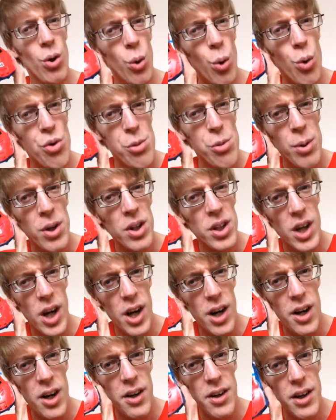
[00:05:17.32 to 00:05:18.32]
what about
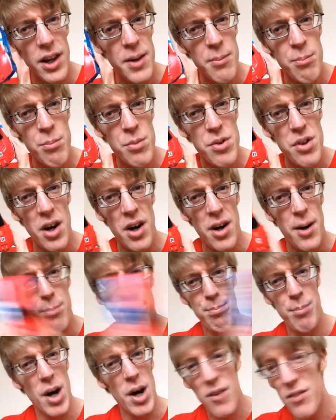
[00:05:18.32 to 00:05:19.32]
car limbs
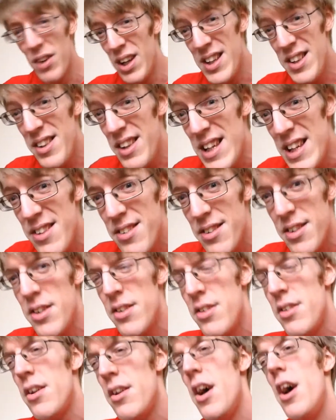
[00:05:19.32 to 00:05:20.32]
are perfectly
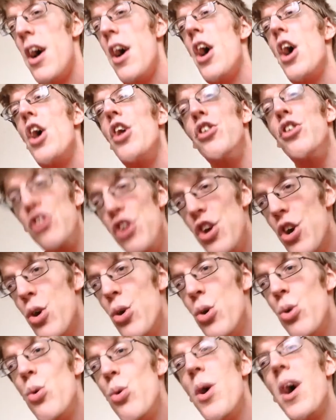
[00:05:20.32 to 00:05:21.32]
decent,
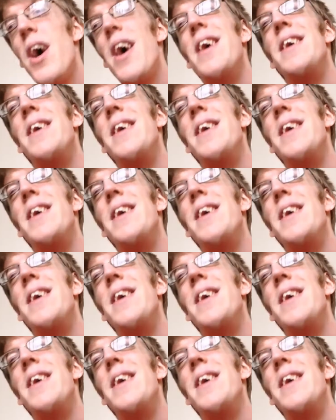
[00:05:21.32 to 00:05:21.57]
new,